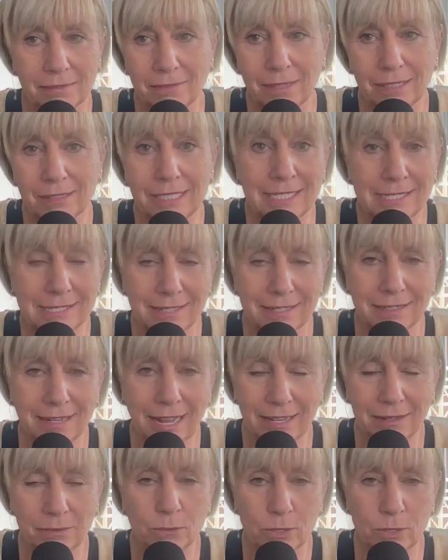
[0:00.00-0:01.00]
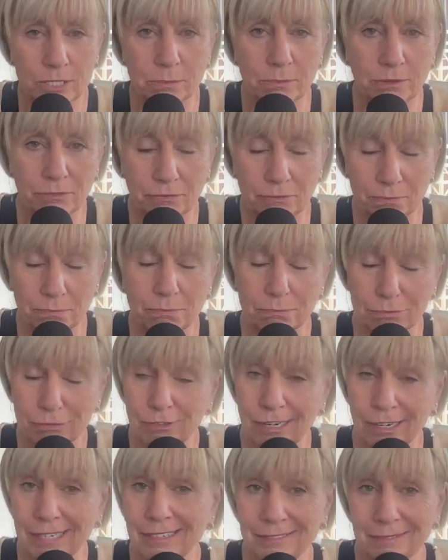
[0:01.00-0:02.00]
at least it ha was before,
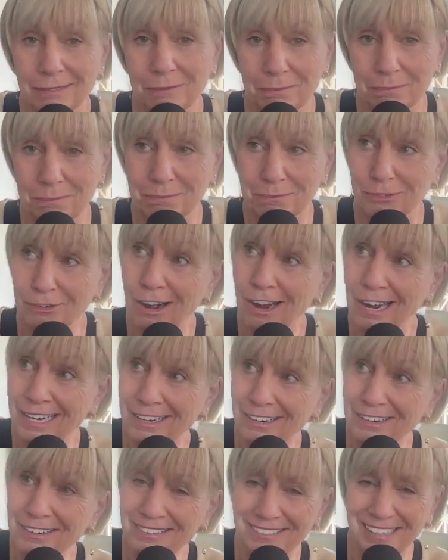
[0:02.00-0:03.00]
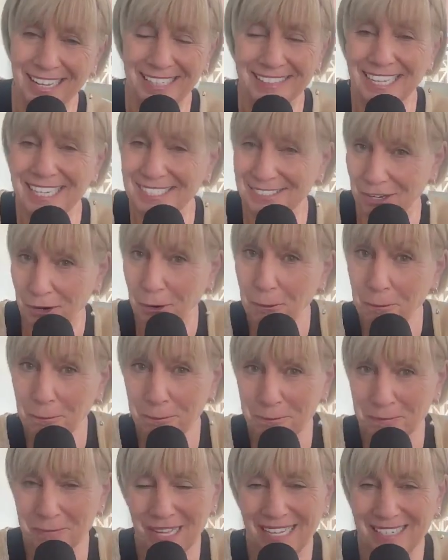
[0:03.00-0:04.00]
prior, prior. I like to hope
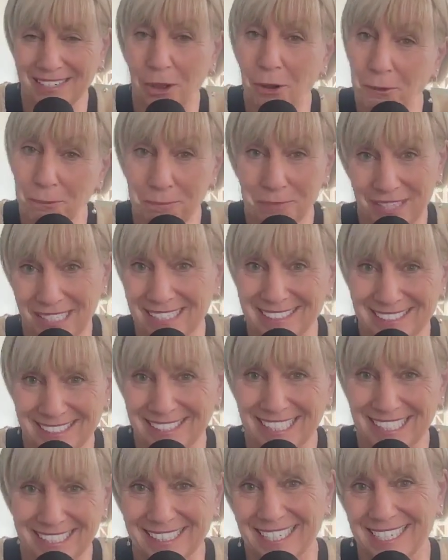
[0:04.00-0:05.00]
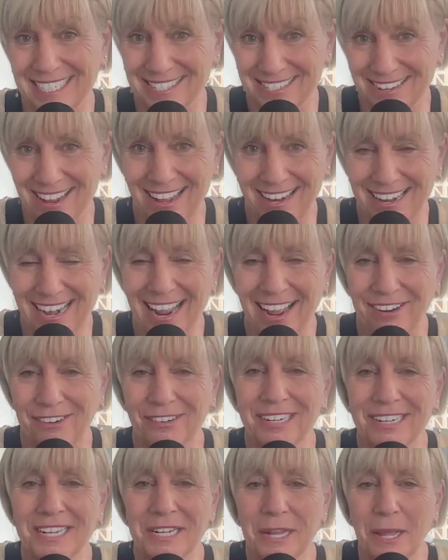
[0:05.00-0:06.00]
and hope think to think that it's not
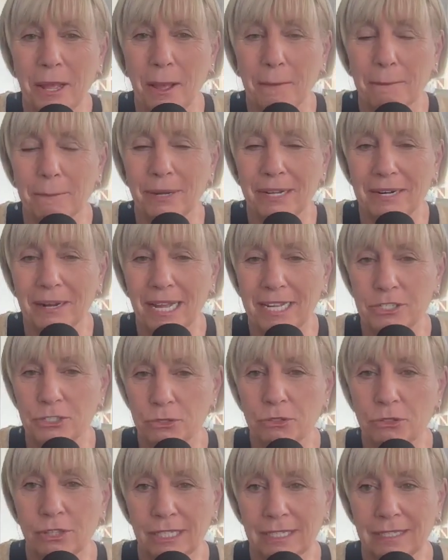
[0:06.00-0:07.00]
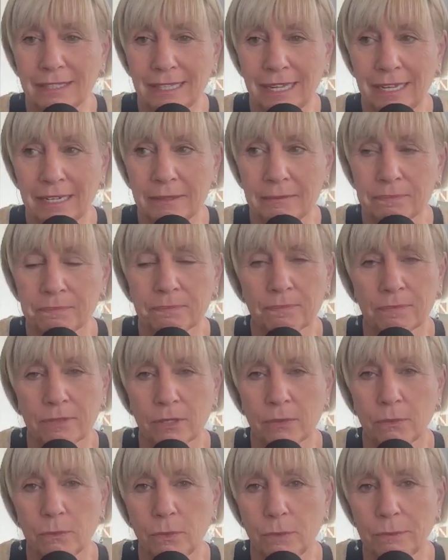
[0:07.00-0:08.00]
now. But I do think that
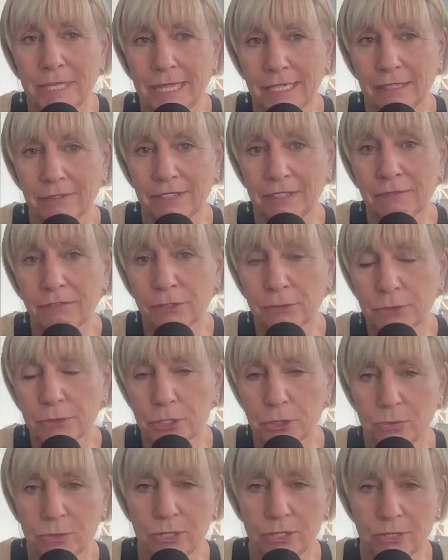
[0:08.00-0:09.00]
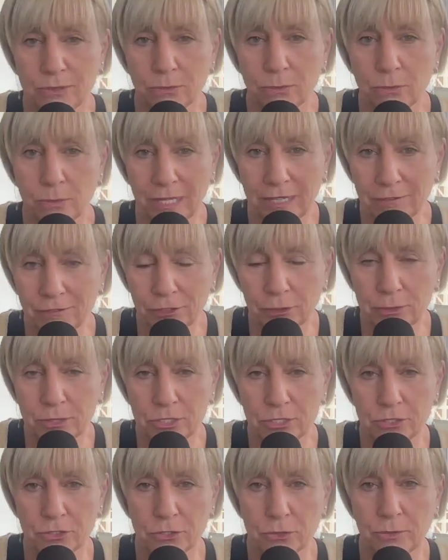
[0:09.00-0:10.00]
when we think of influencers,
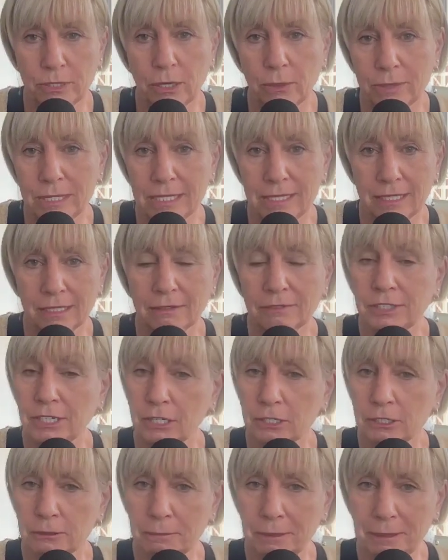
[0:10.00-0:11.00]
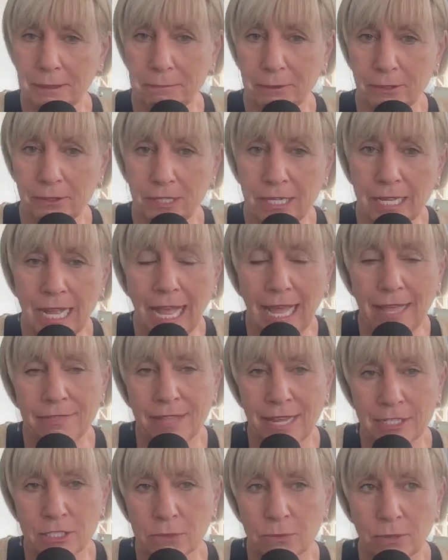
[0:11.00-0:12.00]
influencers, we always think of younger people. And
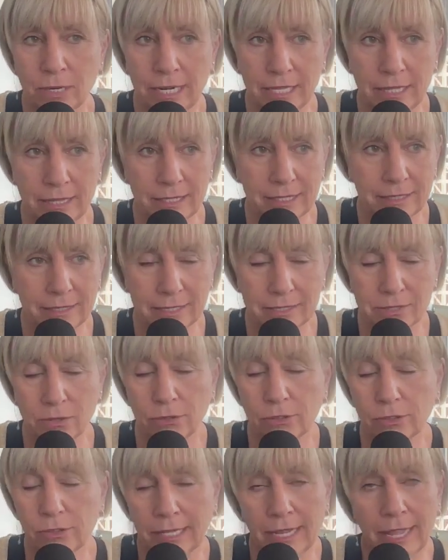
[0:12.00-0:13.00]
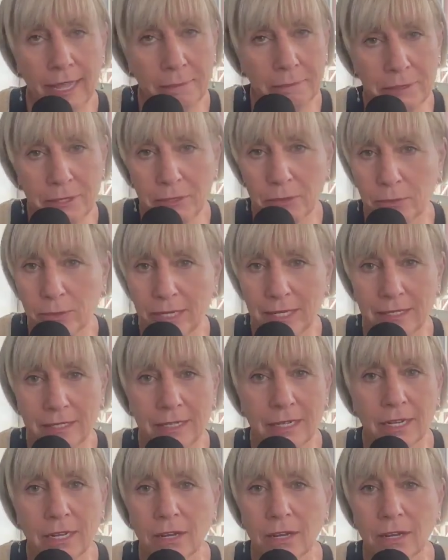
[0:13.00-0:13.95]
that's why I think this whole thing happened when